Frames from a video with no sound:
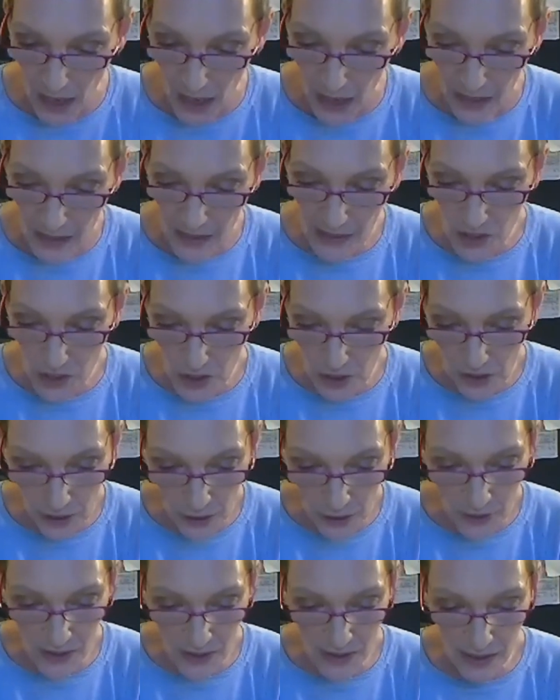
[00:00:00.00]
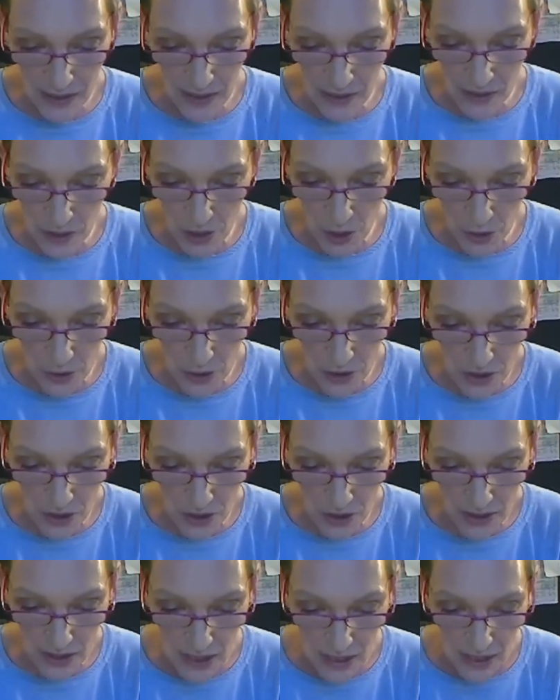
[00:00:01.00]
As Deleuze has
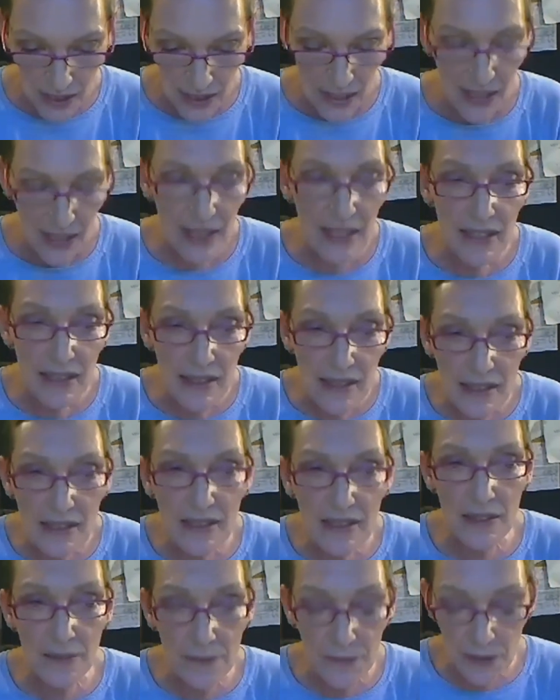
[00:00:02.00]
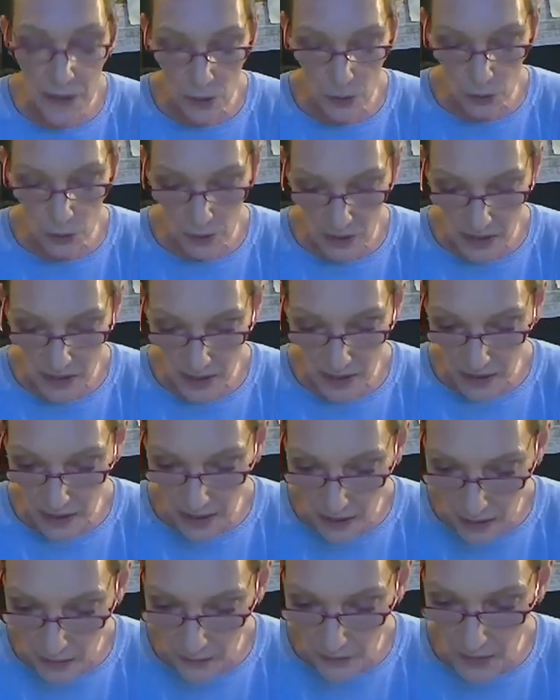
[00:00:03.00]
noted, it is difficult to
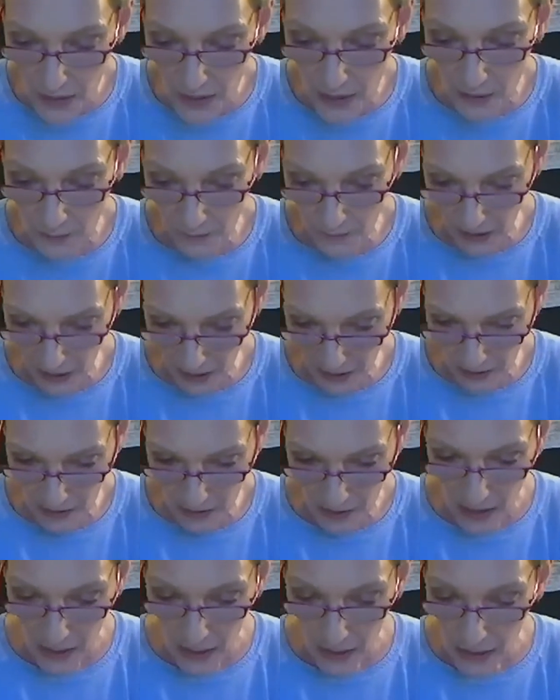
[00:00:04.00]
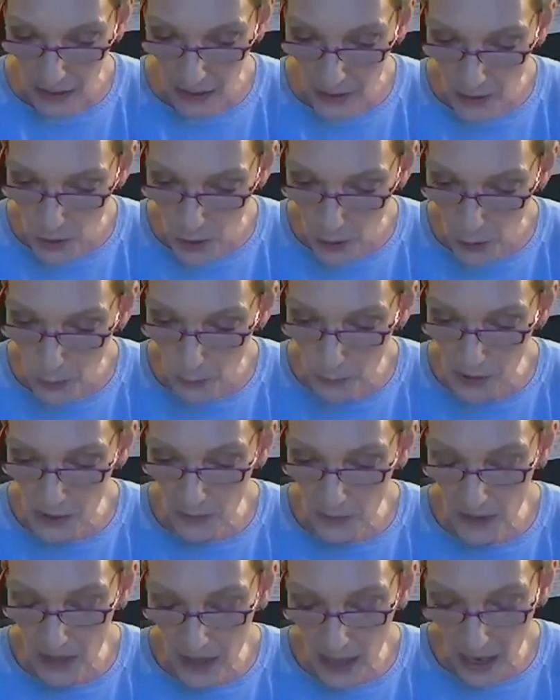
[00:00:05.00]
think of the event in terms
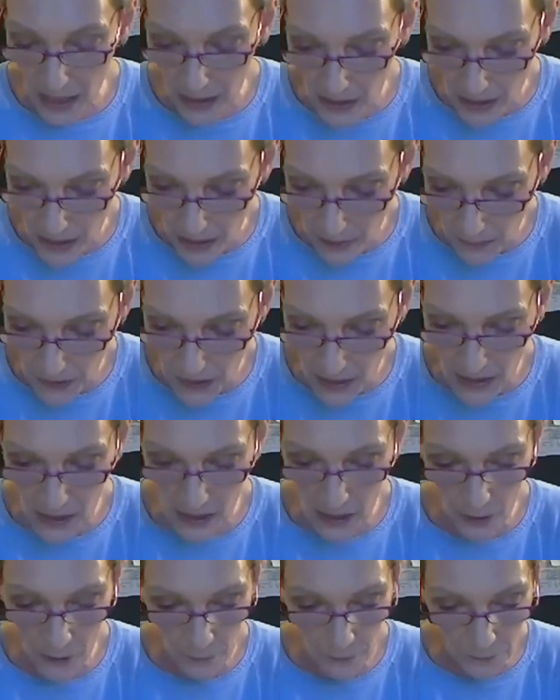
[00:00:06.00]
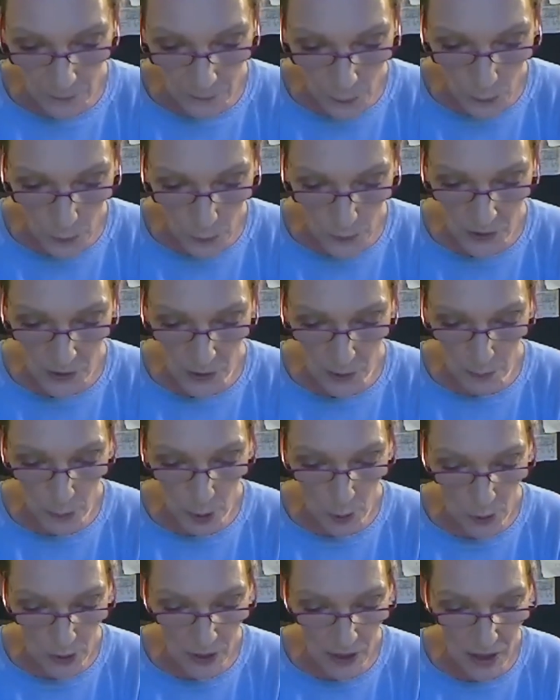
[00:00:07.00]
of the activity of force
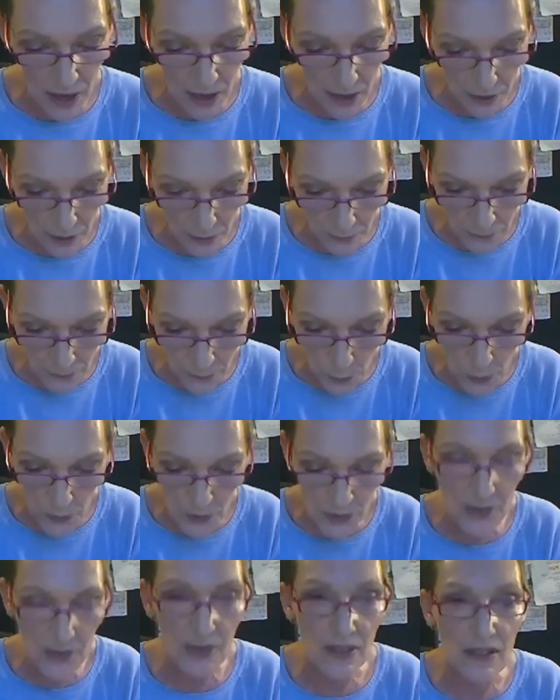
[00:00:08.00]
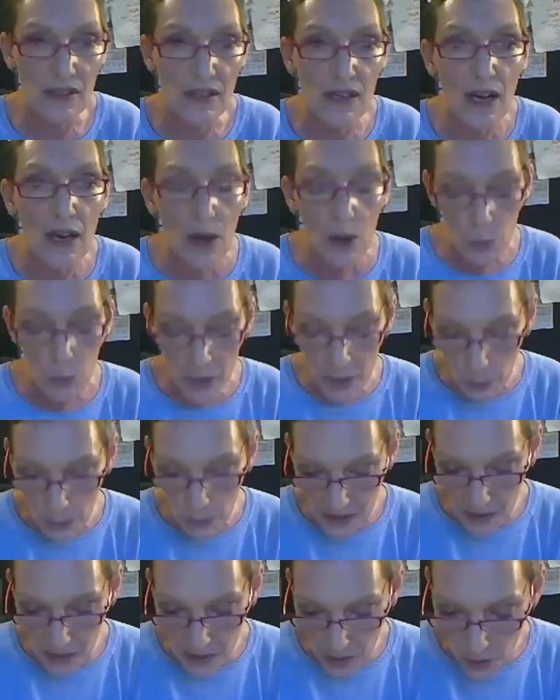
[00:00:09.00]
upon other forces when we're
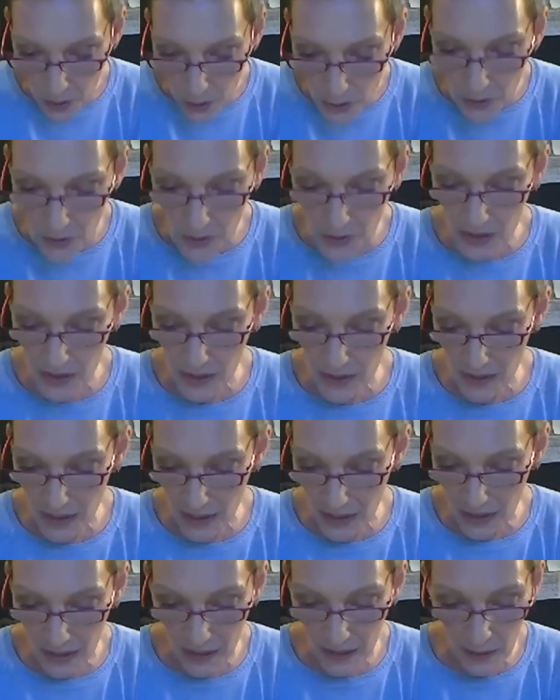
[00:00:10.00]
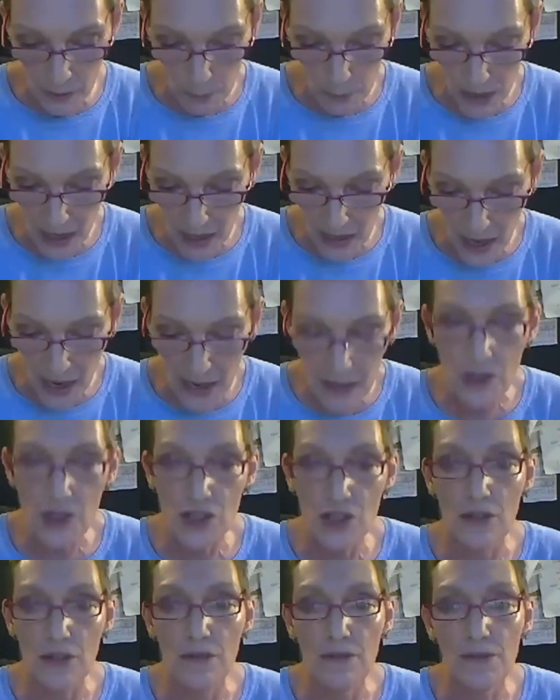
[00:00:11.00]
so used to thinking about
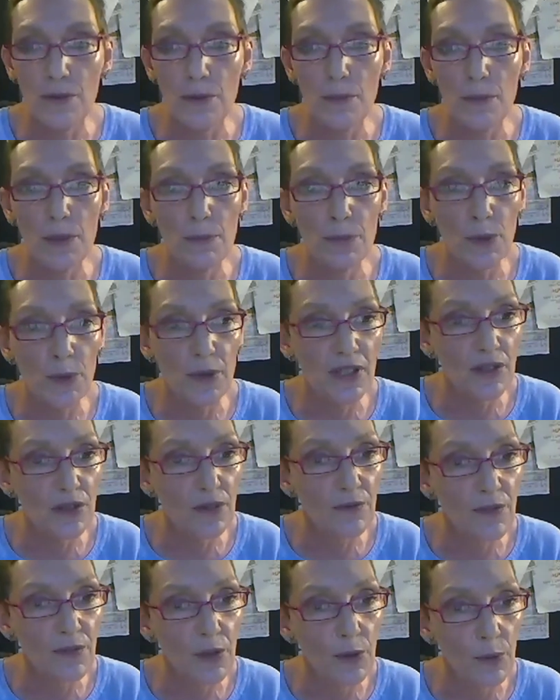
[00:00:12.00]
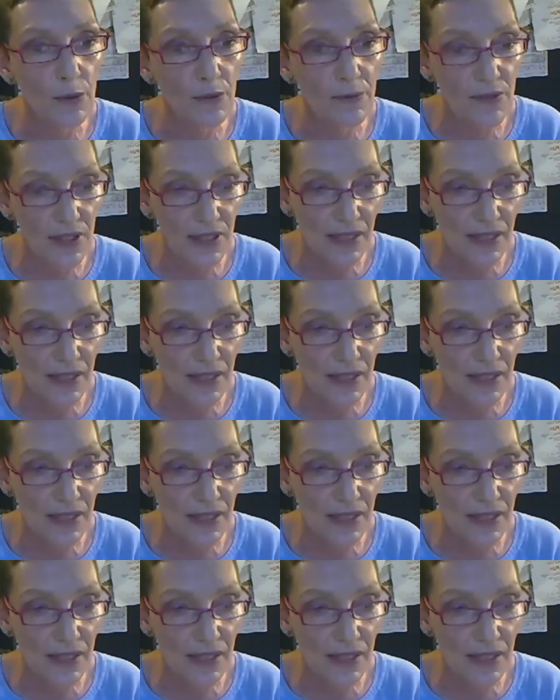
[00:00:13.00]
action from the point of view of the